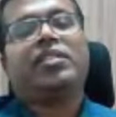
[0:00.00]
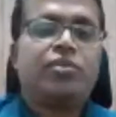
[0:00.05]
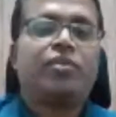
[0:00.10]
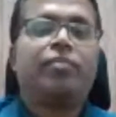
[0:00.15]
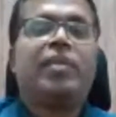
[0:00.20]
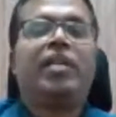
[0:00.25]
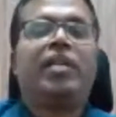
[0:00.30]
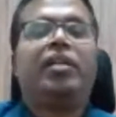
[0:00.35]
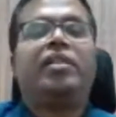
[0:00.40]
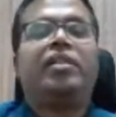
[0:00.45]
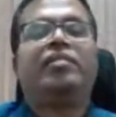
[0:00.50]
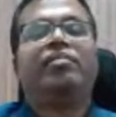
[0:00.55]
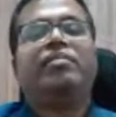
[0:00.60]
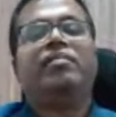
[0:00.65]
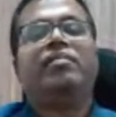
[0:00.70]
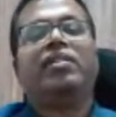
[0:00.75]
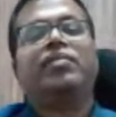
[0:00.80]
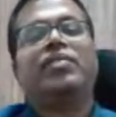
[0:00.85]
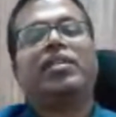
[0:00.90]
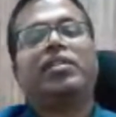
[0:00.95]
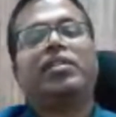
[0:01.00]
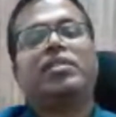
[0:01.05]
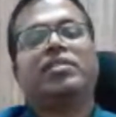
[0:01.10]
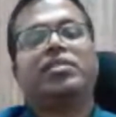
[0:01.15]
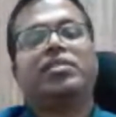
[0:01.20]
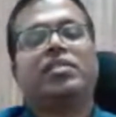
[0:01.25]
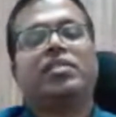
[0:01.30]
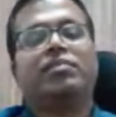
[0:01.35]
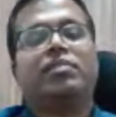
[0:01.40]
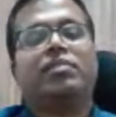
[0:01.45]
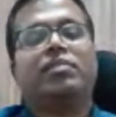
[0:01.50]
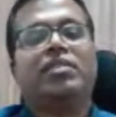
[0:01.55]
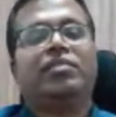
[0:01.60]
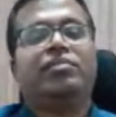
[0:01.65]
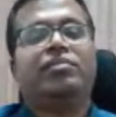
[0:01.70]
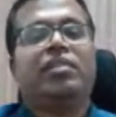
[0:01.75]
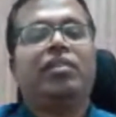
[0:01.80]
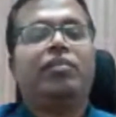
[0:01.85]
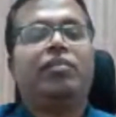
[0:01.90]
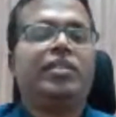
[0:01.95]
infertility is not known, and
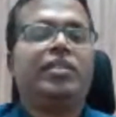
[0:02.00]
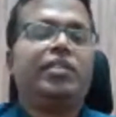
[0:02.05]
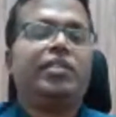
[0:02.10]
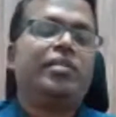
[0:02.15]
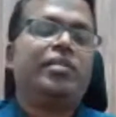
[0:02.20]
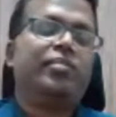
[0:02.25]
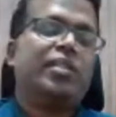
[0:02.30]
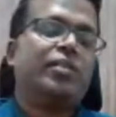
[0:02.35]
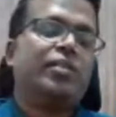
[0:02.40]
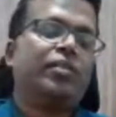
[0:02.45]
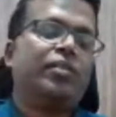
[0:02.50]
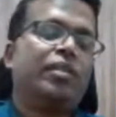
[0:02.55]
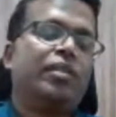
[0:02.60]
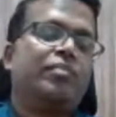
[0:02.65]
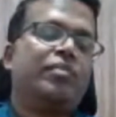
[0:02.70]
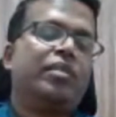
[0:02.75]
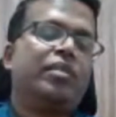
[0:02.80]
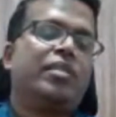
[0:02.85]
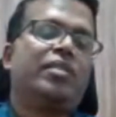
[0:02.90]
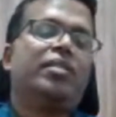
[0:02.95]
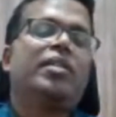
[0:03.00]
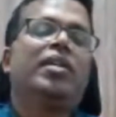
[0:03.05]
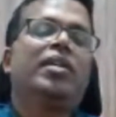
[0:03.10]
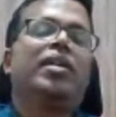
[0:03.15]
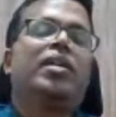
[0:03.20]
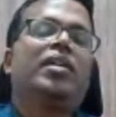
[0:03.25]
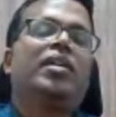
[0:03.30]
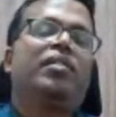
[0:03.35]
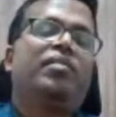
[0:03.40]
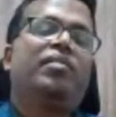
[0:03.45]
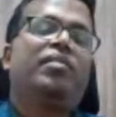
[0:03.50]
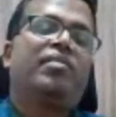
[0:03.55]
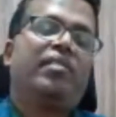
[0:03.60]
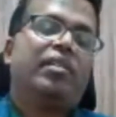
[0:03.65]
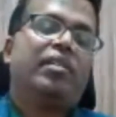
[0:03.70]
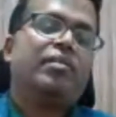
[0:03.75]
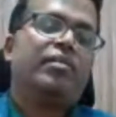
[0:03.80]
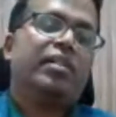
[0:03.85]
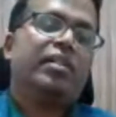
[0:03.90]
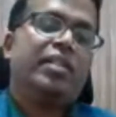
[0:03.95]
both male and female partners have been
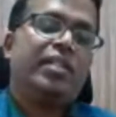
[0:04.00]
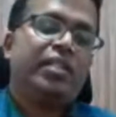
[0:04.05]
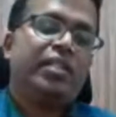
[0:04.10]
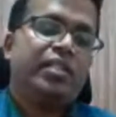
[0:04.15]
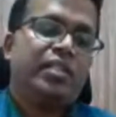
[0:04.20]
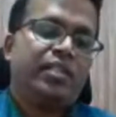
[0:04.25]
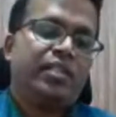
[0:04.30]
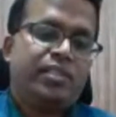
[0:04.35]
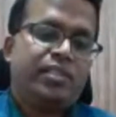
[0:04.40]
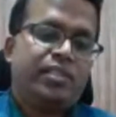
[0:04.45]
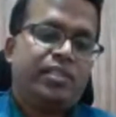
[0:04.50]
evaluated, but we have not